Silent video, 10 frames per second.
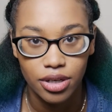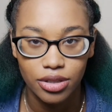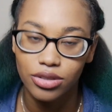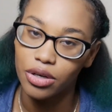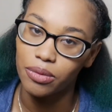
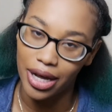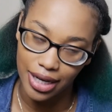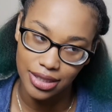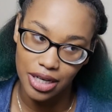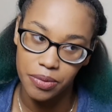So like I
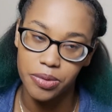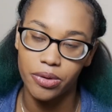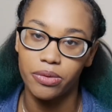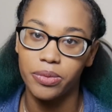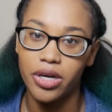said,
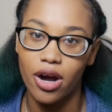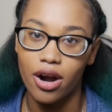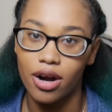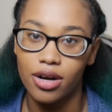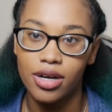we are